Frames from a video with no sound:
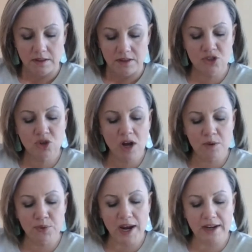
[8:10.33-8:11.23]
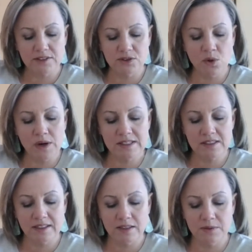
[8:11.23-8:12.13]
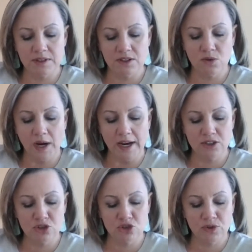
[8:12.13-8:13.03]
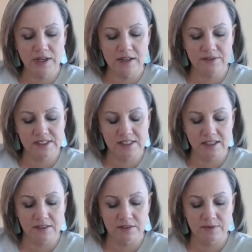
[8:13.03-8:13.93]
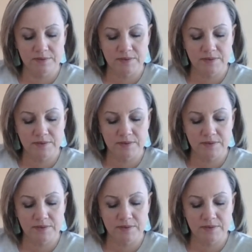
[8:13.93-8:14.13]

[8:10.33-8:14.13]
The truck braked noisily with a grating shriek of steel.